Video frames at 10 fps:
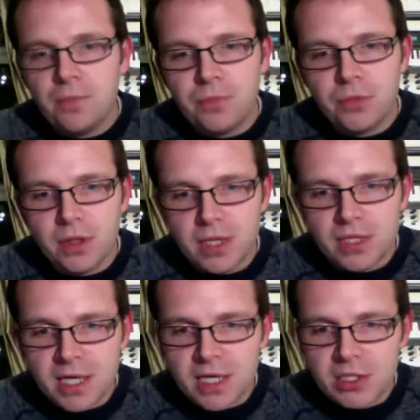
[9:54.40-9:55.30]
it's
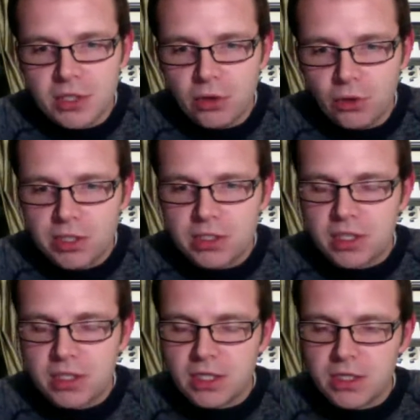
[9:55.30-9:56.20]
actually always,
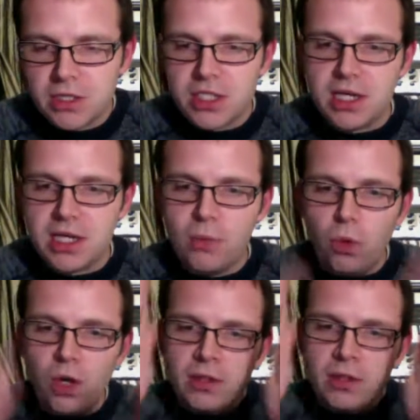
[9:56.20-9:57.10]
it's just taking
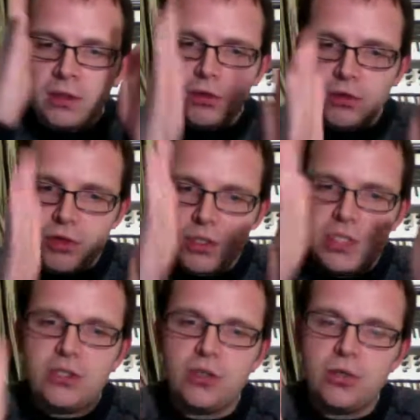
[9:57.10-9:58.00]
one
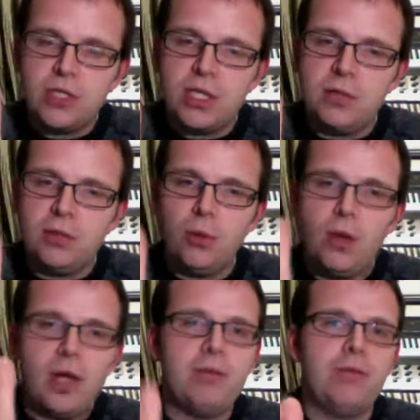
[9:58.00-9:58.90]
32 sample
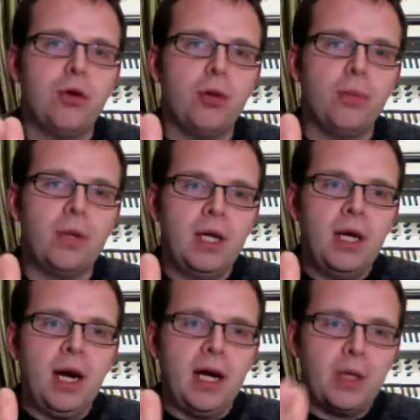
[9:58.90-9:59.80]
waveform
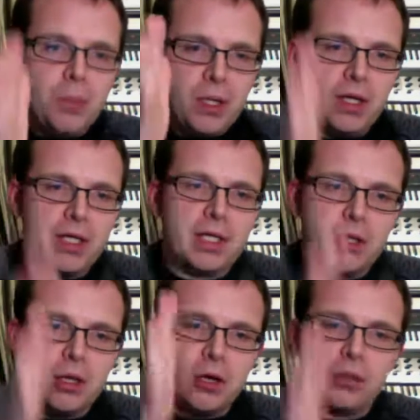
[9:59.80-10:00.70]
and applying
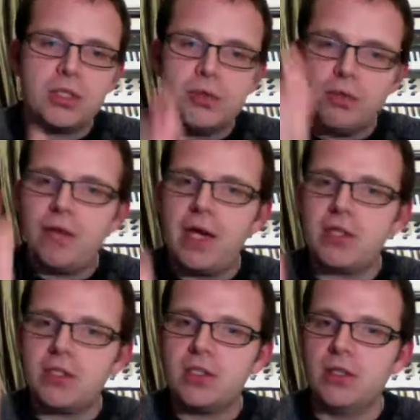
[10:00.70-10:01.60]
lots of effects
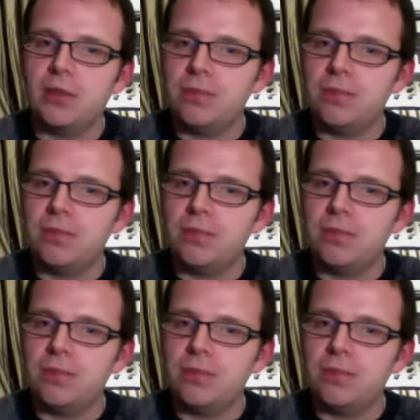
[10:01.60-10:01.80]
to them.